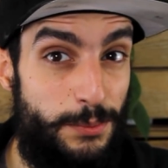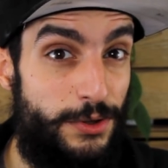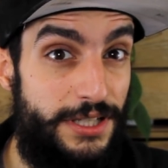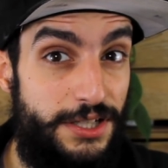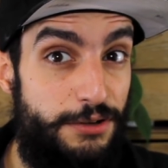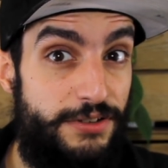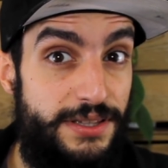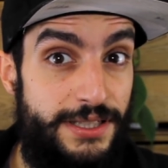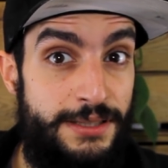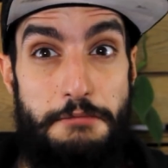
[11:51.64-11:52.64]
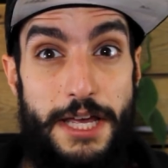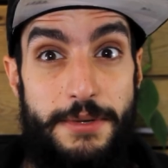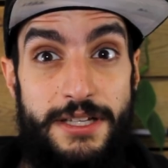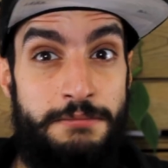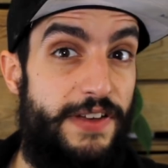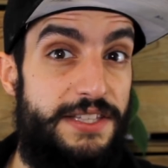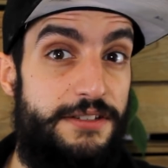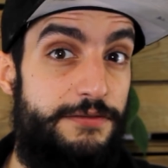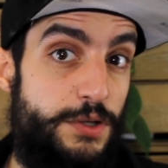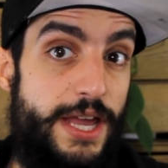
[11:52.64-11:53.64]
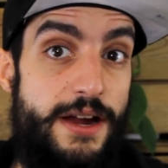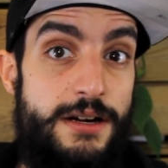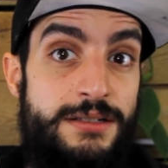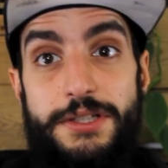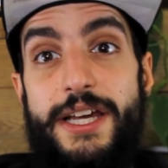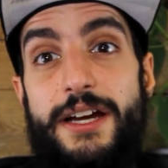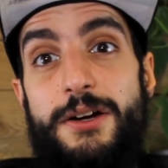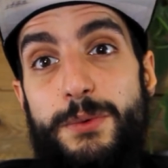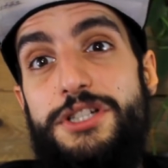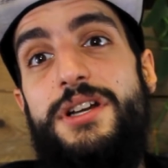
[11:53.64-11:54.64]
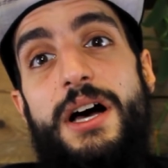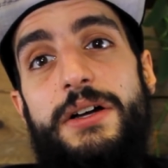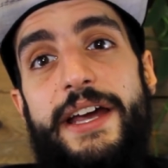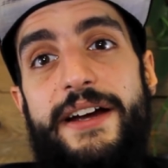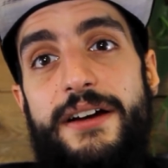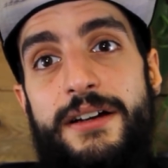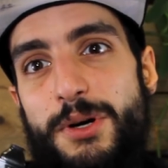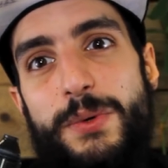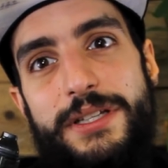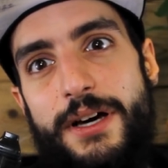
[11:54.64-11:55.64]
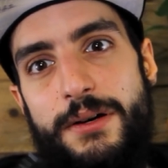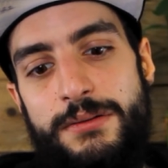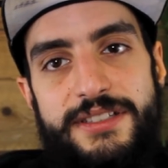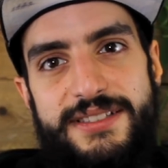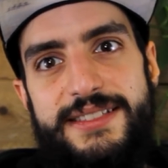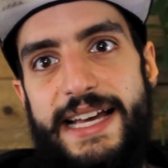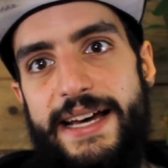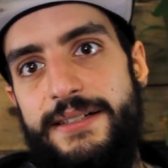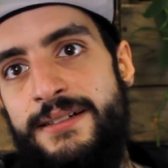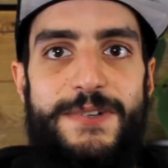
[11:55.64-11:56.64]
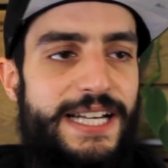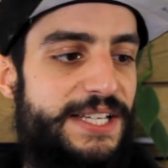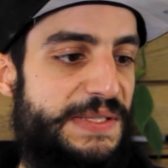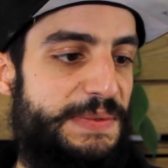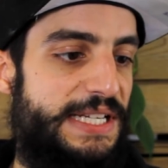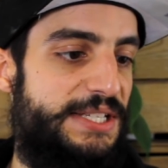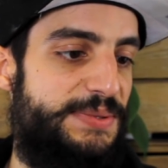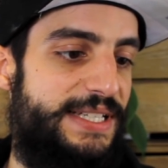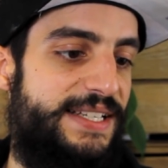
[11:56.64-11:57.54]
more eco-friendly, maybe? That, if you care. Do you care? We should all care, but we don't. It's sad. What else? What else? What